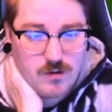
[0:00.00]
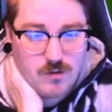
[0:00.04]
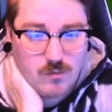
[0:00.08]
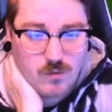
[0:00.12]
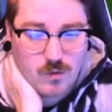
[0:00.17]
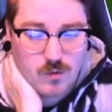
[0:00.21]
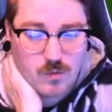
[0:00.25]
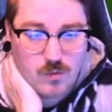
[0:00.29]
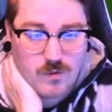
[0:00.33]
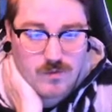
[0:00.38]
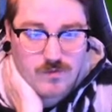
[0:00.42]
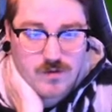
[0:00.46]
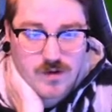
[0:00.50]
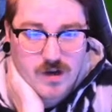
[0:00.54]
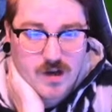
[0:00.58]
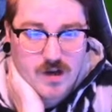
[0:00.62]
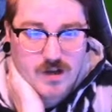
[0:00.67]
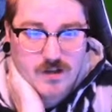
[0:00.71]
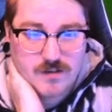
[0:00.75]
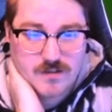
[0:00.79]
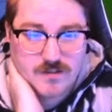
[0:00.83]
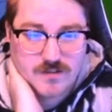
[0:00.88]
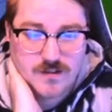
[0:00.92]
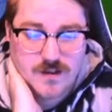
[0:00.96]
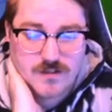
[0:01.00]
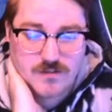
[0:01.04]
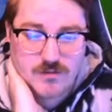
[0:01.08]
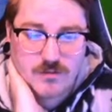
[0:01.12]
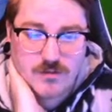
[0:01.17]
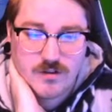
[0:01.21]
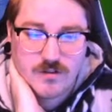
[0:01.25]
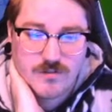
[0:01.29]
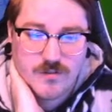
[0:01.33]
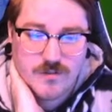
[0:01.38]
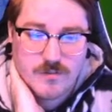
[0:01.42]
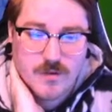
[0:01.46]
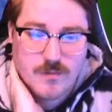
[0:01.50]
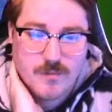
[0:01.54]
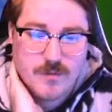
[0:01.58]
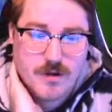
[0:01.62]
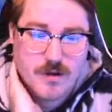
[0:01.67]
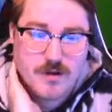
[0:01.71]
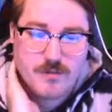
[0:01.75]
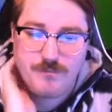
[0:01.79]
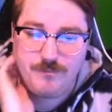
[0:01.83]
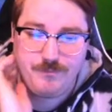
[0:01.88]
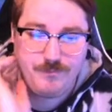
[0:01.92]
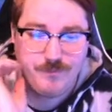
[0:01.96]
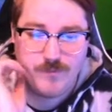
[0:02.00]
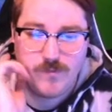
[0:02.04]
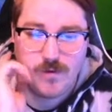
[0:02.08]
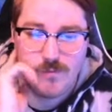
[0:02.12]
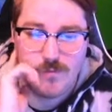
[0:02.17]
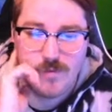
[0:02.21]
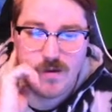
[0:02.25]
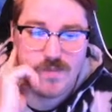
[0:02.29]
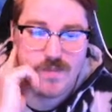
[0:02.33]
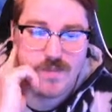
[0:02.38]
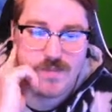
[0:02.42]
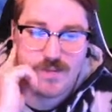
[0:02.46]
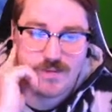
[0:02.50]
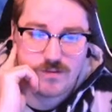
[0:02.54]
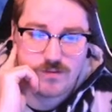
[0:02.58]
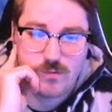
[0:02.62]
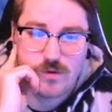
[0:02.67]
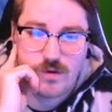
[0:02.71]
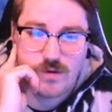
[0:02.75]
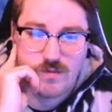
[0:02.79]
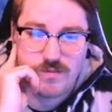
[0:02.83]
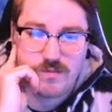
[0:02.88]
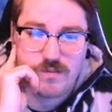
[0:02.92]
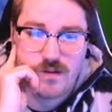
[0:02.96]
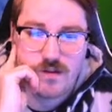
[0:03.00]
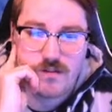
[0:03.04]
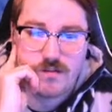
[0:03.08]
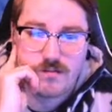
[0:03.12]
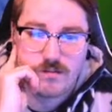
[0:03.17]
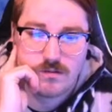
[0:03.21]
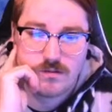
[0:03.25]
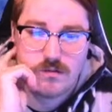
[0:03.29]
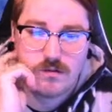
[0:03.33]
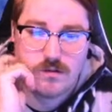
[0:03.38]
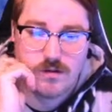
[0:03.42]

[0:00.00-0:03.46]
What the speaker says: where we've got several of them up here. No, I think that's where he stays.